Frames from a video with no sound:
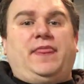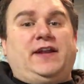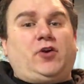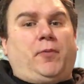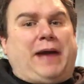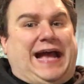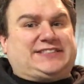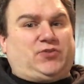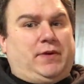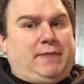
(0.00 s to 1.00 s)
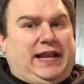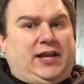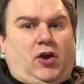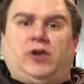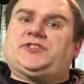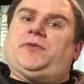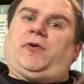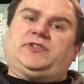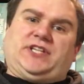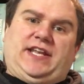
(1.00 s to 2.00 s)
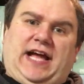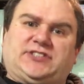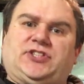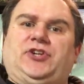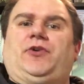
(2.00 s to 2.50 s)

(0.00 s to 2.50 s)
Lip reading: Then you'll pass the remaining cards to the person next to